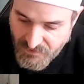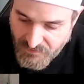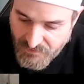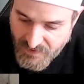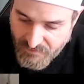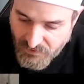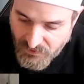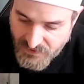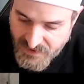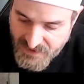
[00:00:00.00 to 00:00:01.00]
you've ever
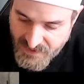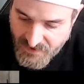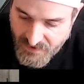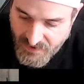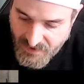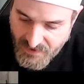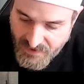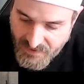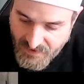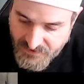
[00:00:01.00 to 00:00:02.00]
looked at their
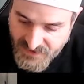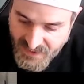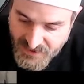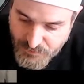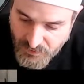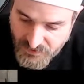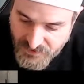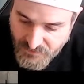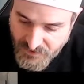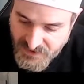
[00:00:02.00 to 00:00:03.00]

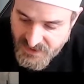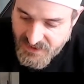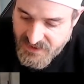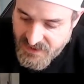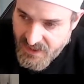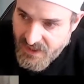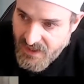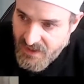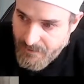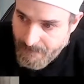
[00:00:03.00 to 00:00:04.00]
sketchbooks, for instance,
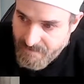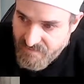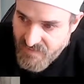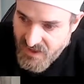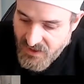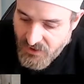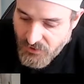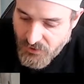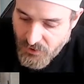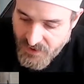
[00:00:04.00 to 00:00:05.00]

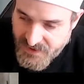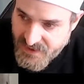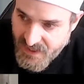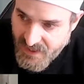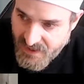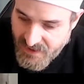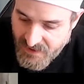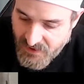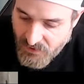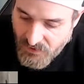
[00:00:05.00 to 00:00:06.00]
you'll notice that
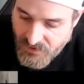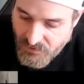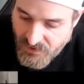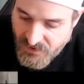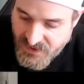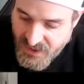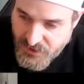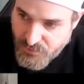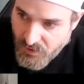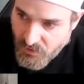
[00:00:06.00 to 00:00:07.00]
their
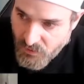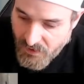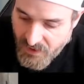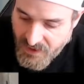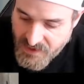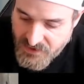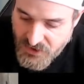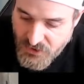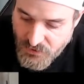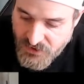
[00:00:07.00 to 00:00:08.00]
sketchbook work is
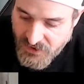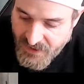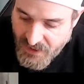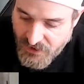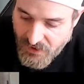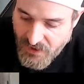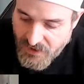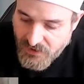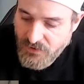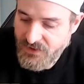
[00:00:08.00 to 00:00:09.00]
usually a
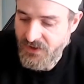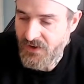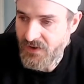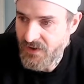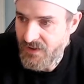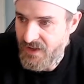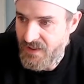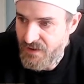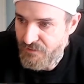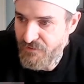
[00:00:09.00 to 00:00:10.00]
lot looser
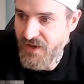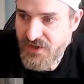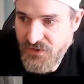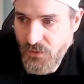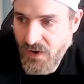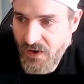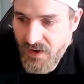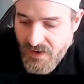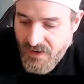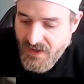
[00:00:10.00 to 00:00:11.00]
than their finished
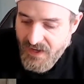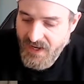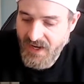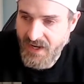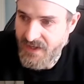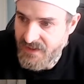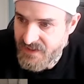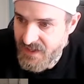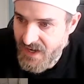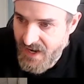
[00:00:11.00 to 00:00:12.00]
work,
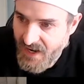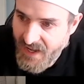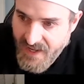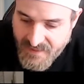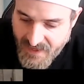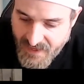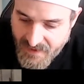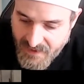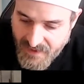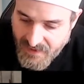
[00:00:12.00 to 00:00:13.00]
and I hate
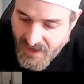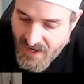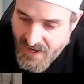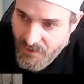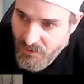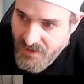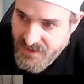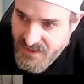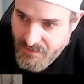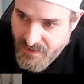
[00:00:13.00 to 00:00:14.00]
that. Like I want to
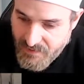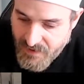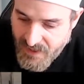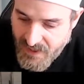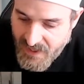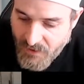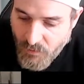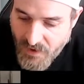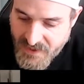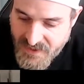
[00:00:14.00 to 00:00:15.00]
see
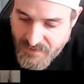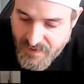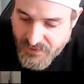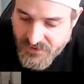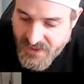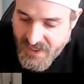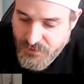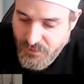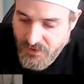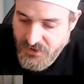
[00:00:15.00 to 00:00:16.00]
people's
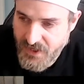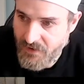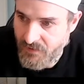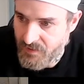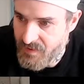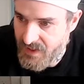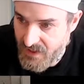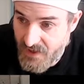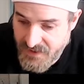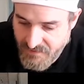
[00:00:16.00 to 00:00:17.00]
sketchbooks generally
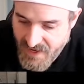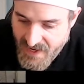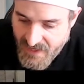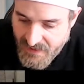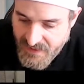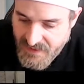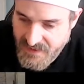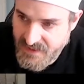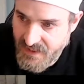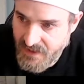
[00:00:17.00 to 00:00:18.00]
because of that. I like to
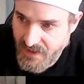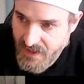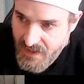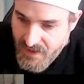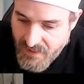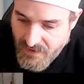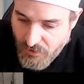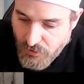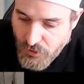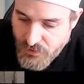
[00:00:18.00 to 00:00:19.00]
see
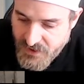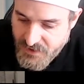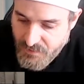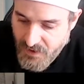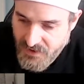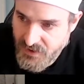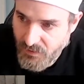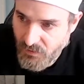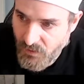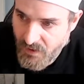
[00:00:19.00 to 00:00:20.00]
their loosest
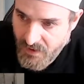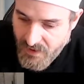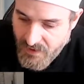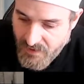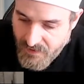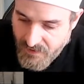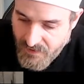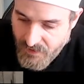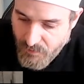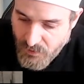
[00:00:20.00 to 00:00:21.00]
possible work,
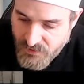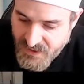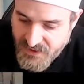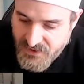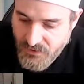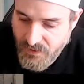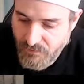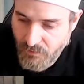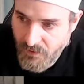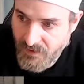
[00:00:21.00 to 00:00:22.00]
their most
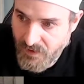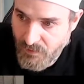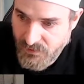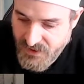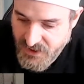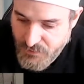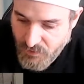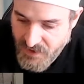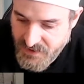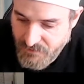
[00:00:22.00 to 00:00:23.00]
intuitive work, their most
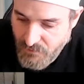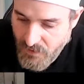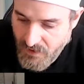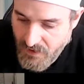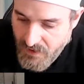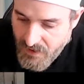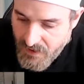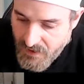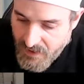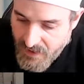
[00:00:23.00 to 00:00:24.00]
expressive work.
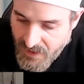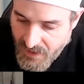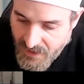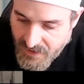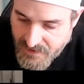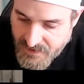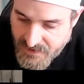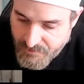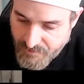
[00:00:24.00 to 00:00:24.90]
And